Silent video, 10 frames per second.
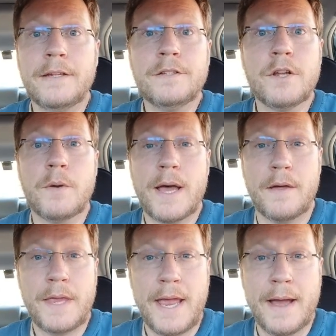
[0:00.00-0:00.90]
didn't know
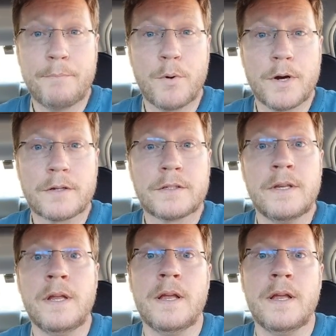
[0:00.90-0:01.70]
how the app worked.